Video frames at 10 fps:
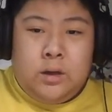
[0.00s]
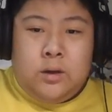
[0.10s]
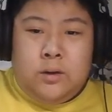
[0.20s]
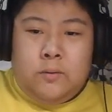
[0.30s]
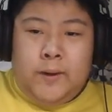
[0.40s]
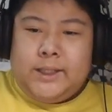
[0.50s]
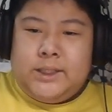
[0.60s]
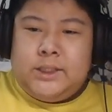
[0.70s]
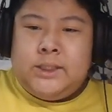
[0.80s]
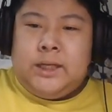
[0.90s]

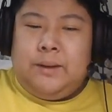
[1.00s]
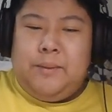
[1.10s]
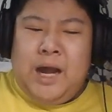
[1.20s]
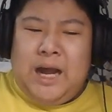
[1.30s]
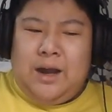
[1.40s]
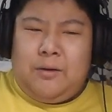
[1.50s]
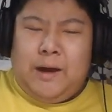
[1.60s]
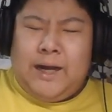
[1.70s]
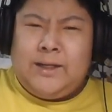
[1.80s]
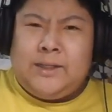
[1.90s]
which somehow
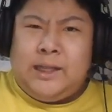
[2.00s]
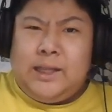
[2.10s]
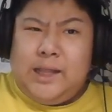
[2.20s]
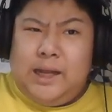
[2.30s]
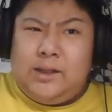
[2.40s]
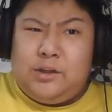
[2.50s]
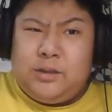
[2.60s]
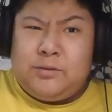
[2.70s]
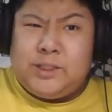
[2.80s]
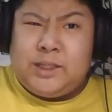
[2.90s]
I did not know
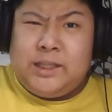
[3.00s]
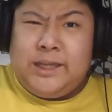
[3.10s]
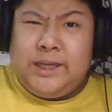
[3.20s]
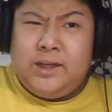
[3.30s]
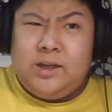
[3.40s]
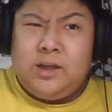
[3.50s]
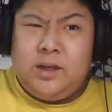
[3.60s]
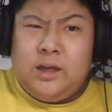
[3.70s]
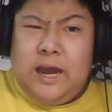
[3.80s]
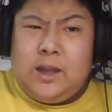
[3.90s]
this was a thing.
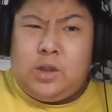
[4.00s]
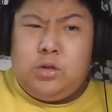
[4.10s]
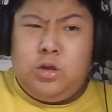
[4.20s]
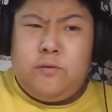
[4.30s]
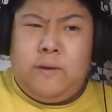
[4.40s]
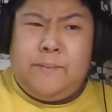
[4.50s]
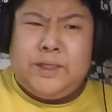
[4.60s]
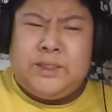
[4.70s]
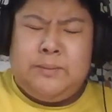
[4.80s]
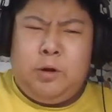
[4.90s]
I don't know if I
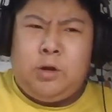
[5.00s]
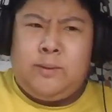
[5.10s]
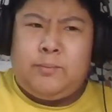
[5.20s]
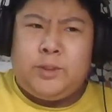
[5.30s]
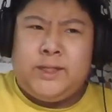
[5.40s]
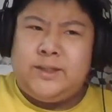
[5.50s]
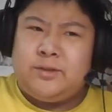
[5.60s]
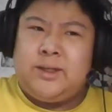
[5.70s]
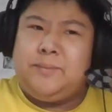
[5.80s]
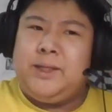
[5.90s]
missed the Pokemon Presents
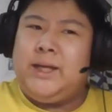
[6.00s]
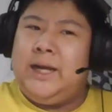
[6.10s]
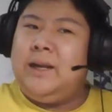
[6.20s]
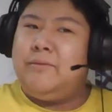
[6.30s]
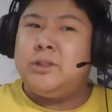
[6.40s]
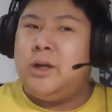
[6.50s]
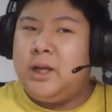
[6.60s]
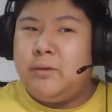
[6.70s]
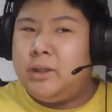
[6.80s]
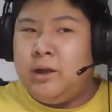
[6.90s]
or something. I never saw
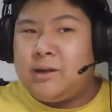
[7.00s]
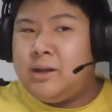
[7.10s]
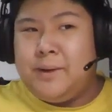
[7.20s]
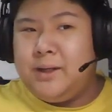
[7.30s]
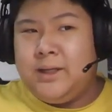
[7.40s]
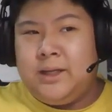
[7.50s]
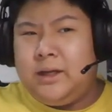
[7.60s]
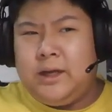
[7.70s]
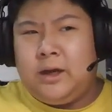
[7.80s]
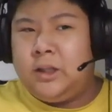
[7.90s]
anyone talk about it
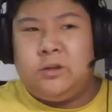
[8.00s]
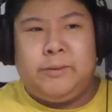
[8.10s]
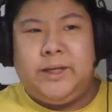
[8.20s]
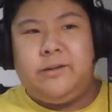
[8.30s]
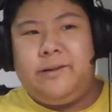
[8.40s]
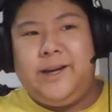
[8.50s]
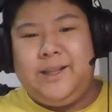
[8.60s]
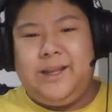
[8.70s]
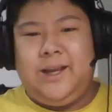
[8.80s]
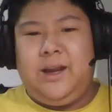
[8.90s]
on Twitter or
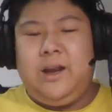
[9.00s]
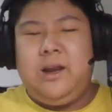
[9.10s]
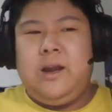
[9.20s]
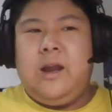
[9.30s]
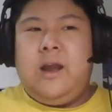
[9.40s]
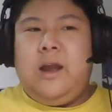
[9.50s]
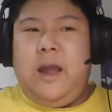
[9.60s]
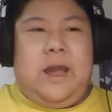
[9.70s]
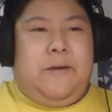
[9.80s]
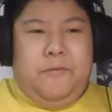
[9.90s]
anything,
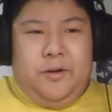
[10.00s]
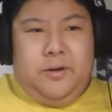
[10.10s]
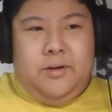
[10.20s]
ever,